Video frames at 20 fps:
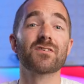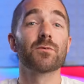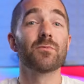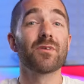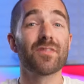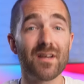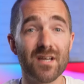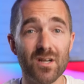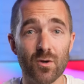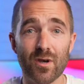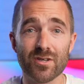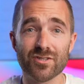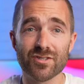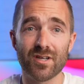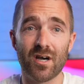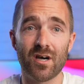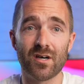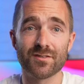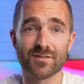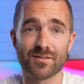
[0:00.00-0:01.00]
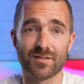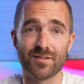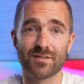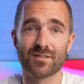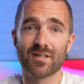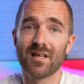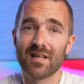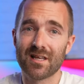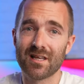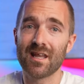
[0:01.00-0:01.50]
So with that question
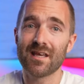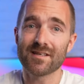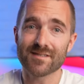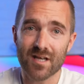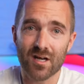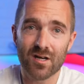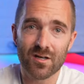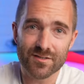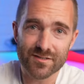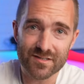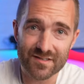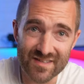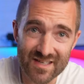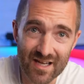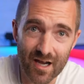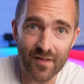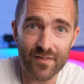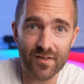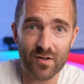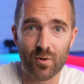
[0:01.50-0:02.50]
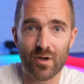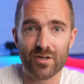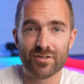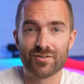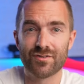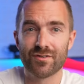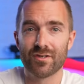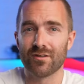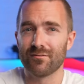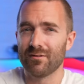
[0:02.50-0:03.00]
answered, let's ask the other
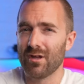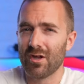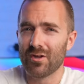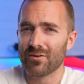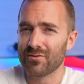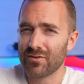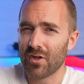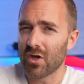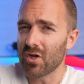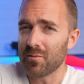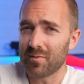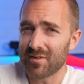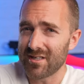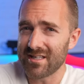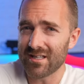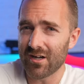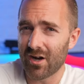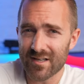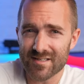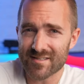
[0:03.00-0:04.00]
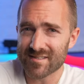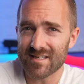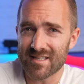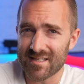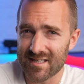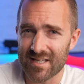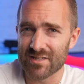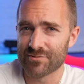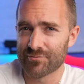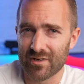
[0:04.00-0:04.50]
question that nobody I
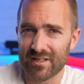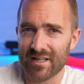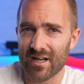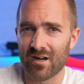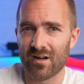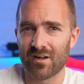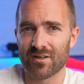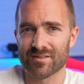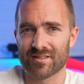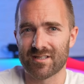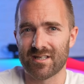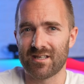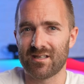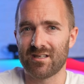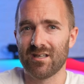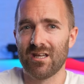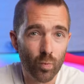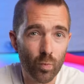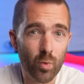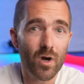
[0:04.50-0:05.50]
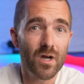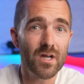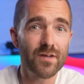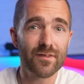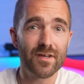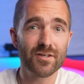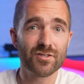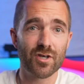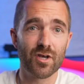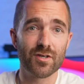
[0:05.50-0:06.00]
see is really asking, why are
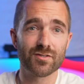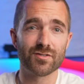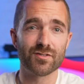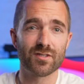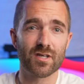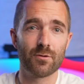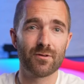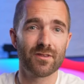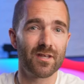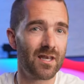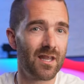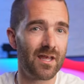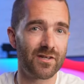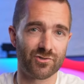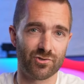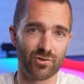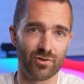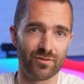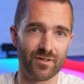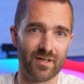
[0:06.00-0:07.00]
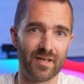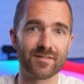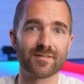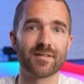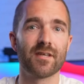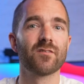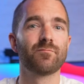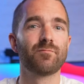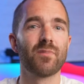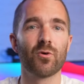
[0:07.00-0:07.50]
they chosen to go with Electron
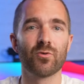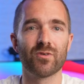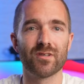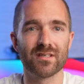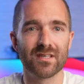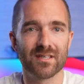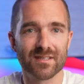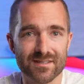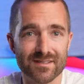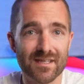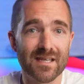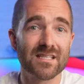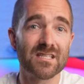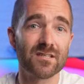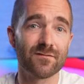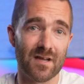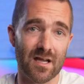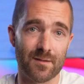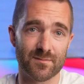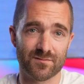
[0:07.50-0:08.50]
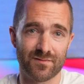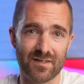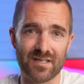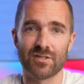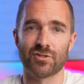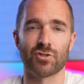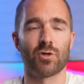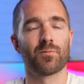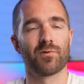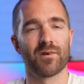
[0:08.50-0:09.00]
instead of building native apps for
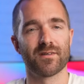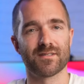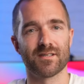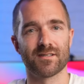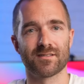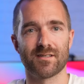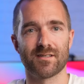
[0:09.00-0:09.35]
each operating